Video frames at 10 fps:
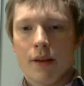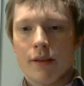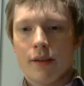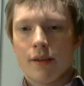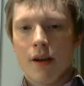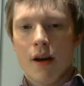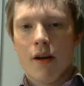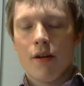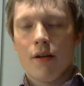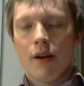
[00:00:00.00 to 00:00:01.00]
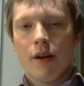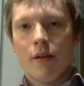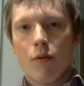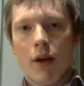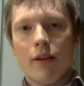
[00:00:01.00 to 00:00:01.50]
So
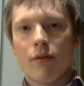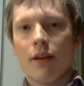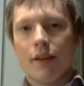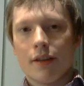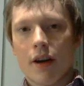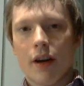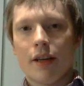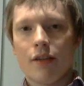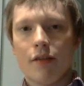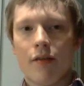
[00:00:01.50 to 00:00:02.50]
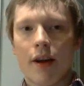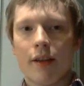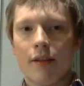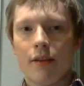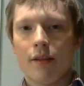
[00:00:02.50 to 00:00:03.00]
when you're reading Chinese, you'll
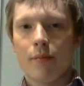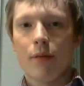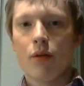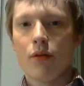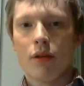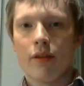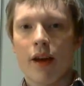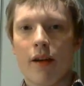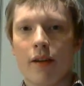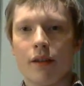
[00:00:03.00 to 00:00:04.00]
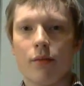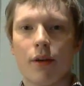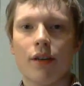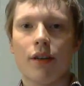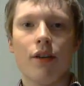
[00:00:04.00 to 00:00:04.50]
find that the pool of characters
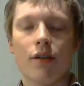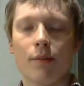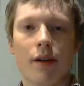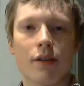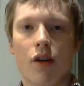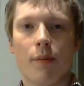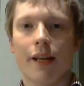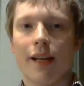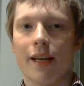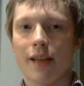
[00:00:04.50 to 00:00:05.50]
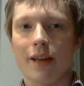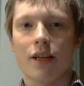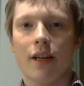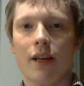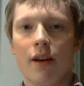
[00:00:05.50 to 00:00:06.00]
which are used most commonly is
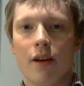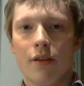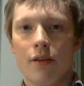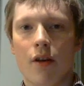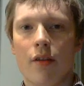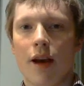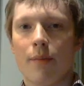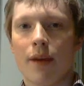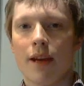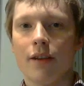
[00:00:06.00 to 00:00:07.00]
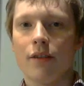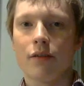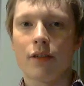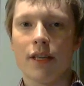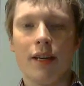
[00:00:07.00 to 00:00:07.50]
actually not that big, and
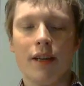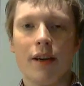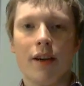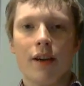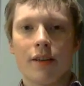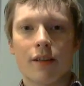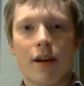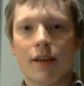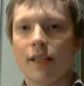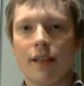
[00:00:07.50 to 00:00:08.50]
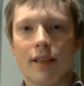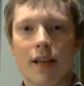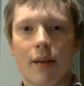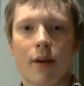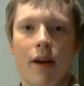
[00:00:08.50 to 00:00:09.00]
you'll start to see the
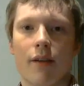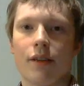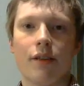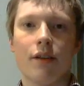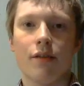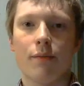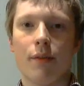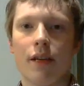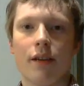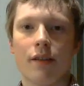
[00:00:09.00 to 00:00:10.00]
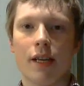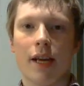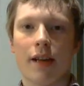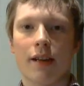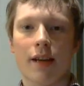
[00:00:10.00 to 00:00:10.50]
same characters being used
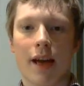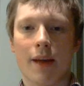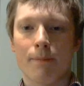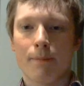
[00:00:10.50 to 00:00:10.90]
again and again.